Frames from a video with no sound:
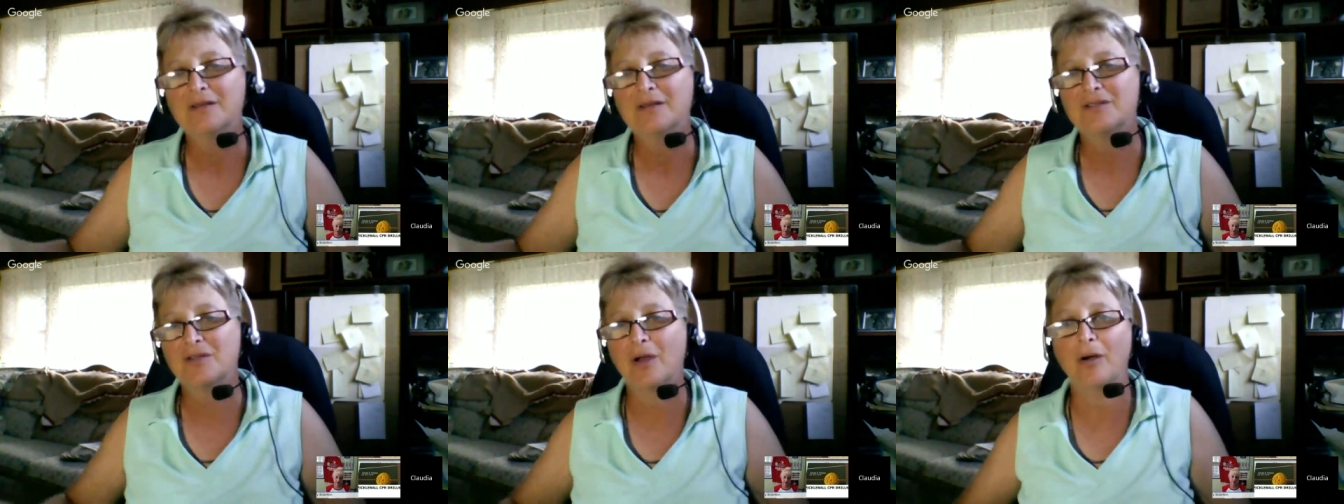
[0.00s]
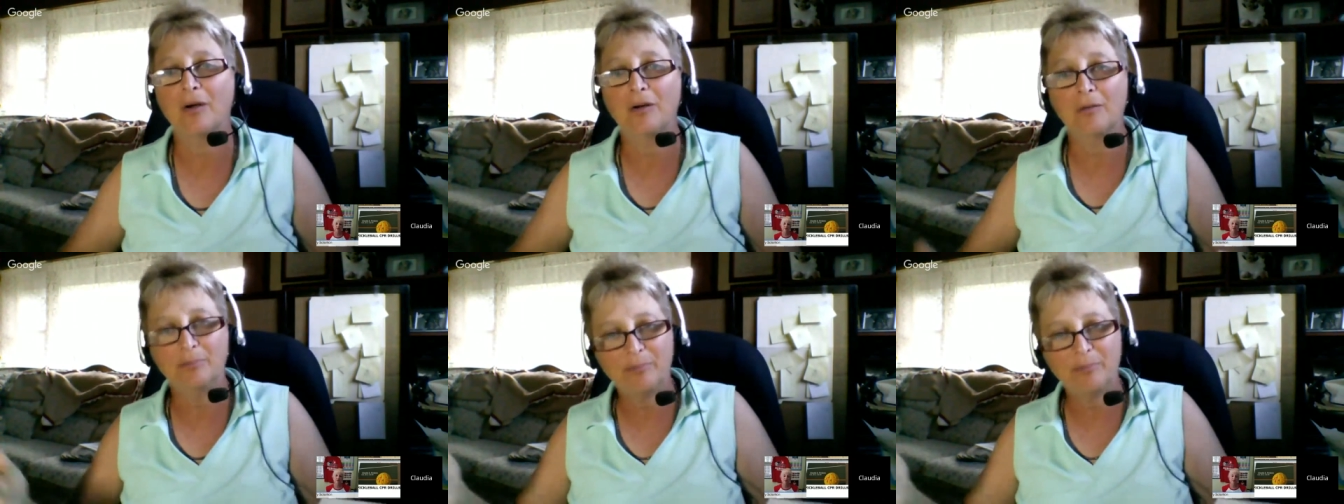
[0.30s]

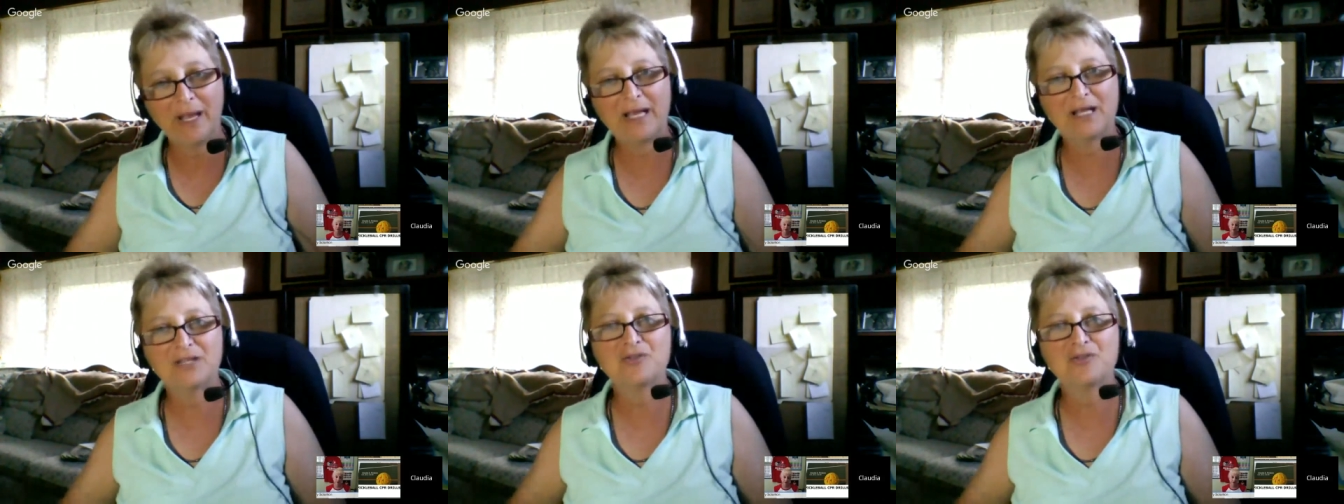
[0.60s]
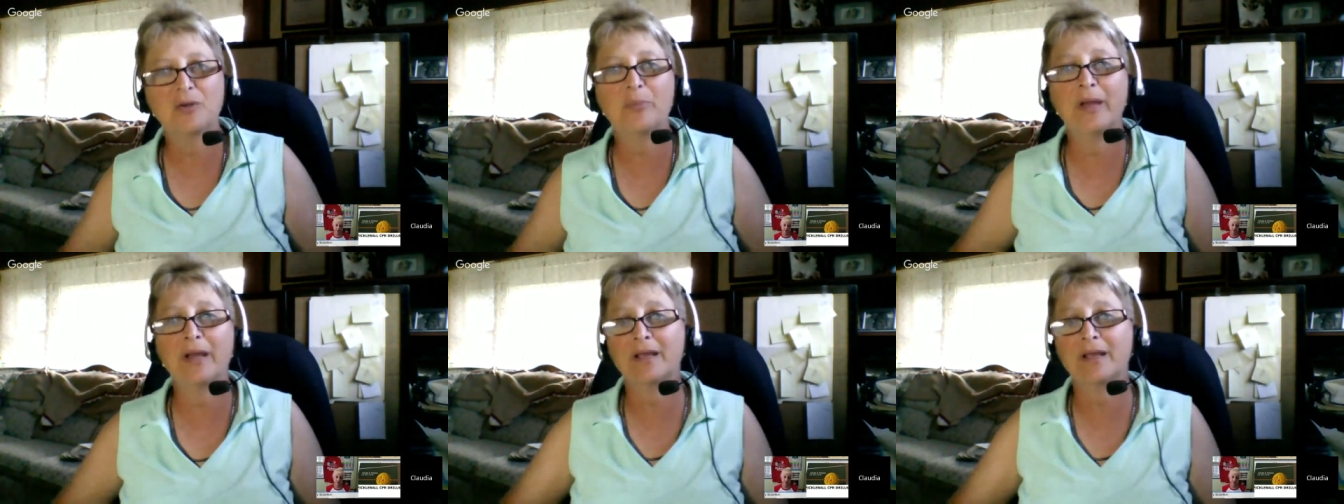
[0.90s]
So
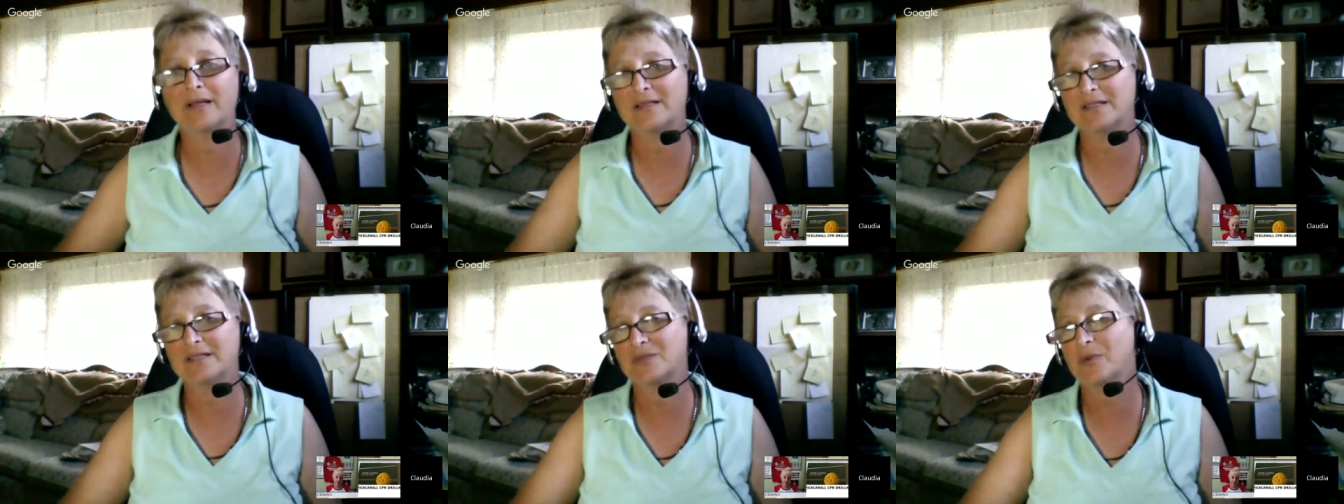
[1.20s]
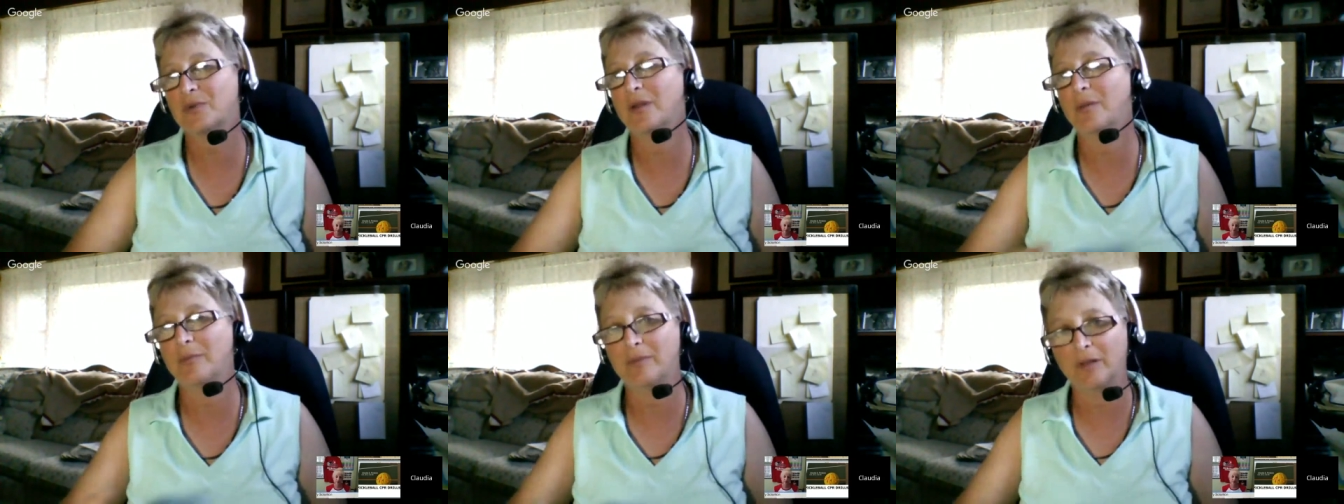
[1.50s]
pantry pickings,
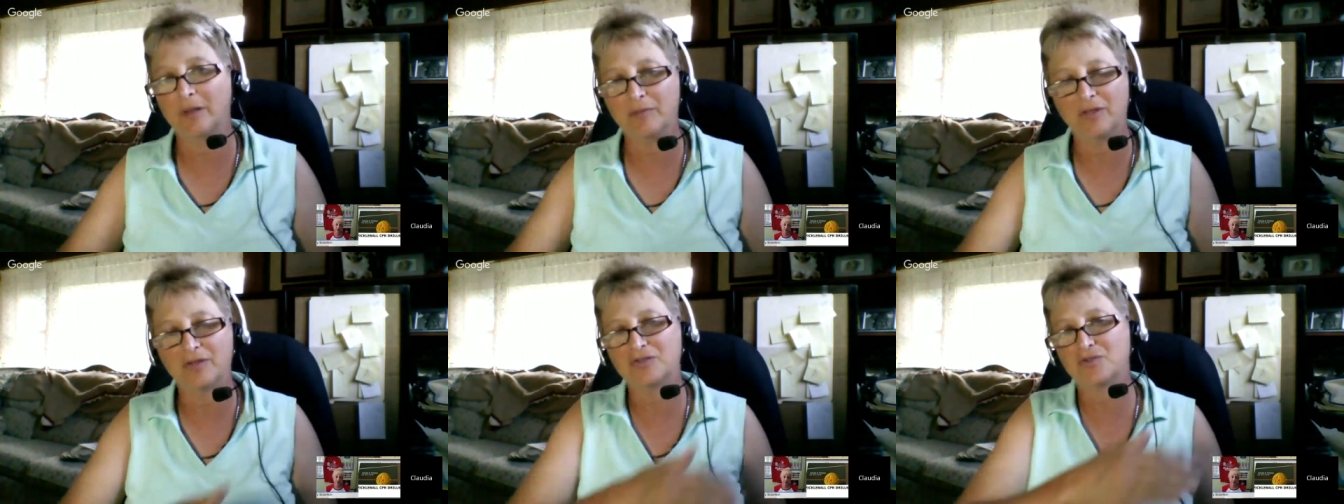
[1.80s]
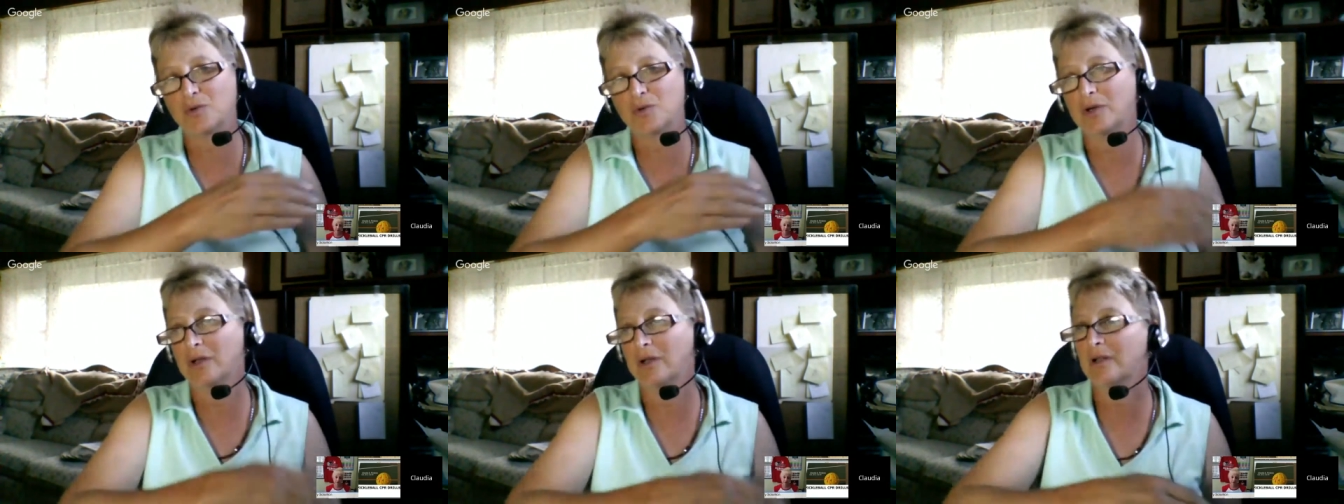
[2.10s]
when the
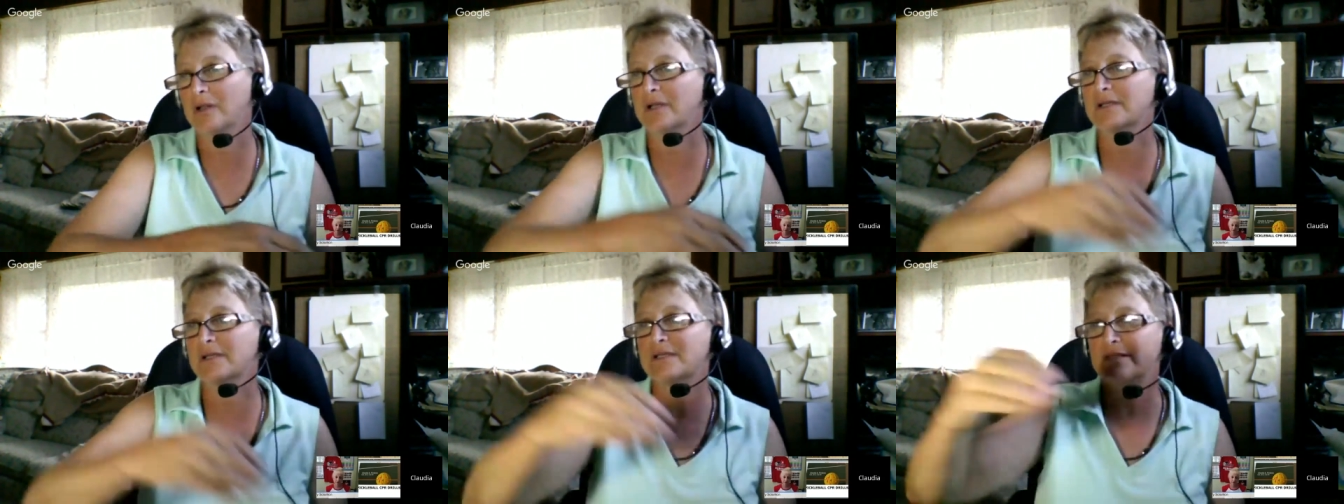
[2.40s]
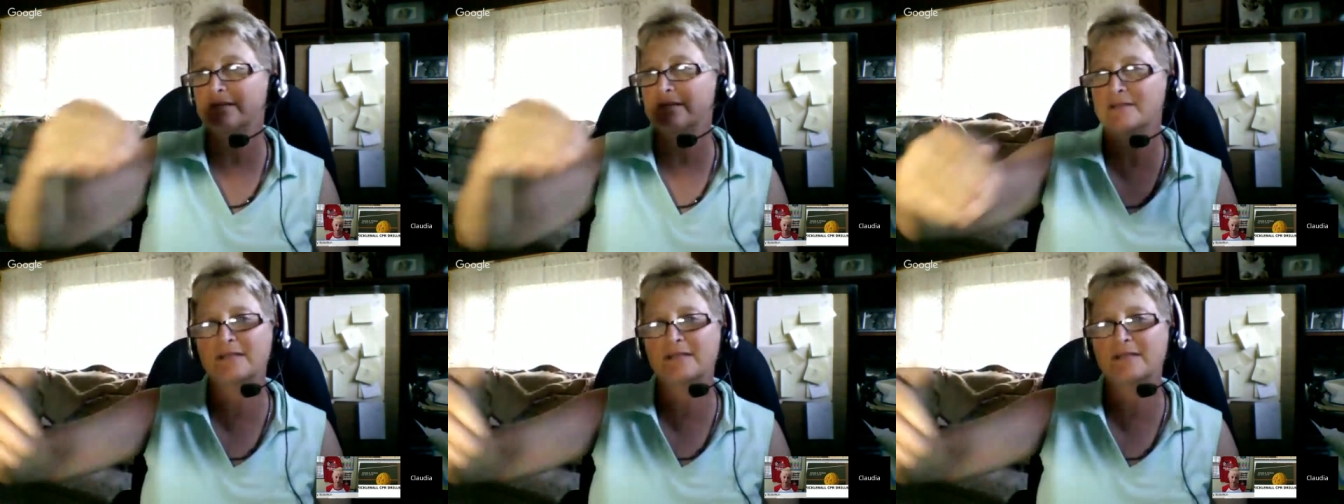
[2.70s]
drill is